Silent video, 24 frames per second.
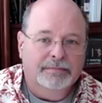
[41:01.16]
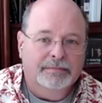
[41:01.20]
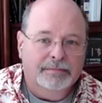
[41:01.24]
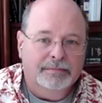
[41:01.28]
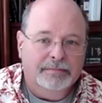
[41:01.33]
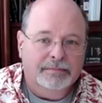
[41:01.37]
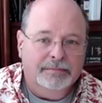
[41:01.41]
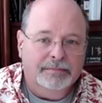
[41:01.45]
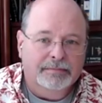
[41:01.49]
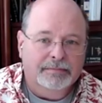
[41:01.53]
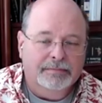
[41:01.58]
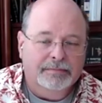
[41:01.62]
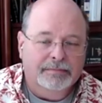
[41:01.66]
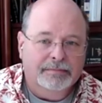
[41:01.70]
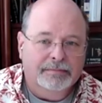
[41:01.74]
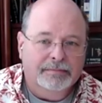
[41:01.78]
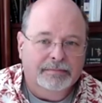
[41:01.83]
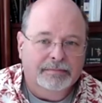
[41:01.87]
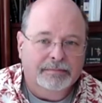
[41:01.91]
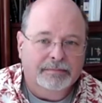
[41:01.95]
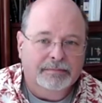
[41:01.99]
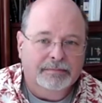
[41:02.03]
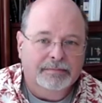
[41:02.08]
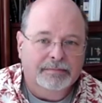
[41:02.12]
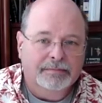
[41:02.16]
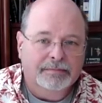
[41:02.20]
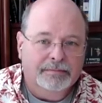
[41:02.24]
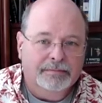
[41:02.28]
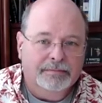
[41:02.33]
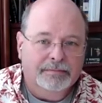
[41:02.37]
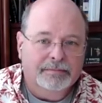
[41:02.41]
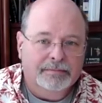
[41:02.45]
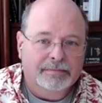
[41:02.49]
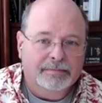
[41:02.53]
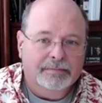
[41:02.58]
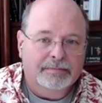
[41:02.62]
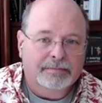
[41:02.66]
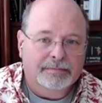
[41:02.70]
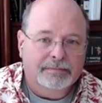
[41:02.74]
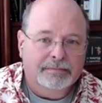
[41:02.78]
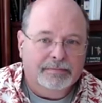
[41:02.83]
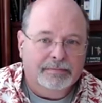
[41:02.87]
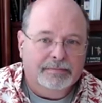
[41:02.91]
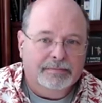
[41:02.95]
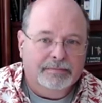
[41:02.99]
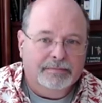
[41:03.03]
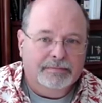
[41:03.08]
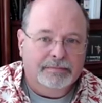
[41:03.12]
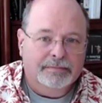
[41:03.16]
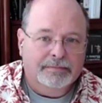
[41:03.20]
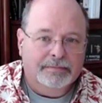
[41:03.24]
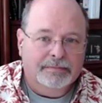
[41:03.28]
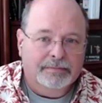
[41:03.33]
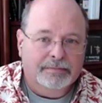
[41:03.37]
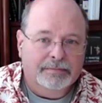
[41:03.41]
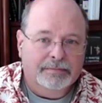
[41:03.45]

(silent)